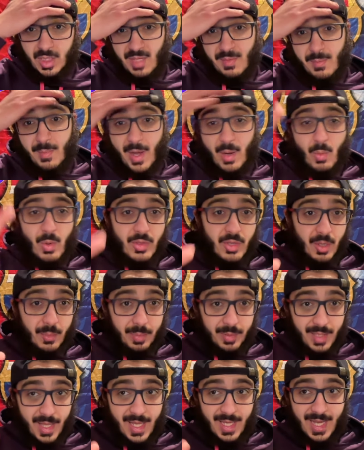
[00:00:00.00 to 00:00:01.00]
Keep in mind when they're
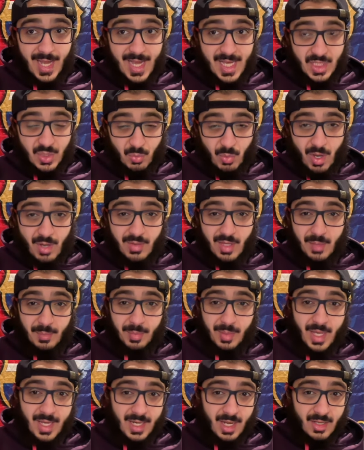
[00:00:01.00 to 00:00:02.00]
playing as well. They
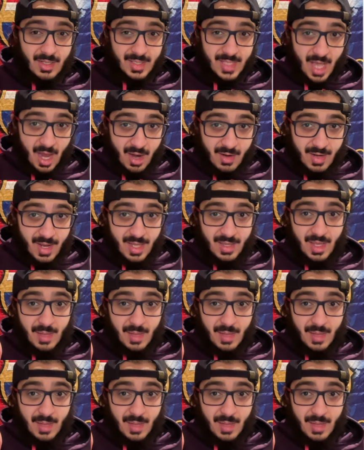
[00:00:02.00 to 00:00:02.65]
played on Saturday,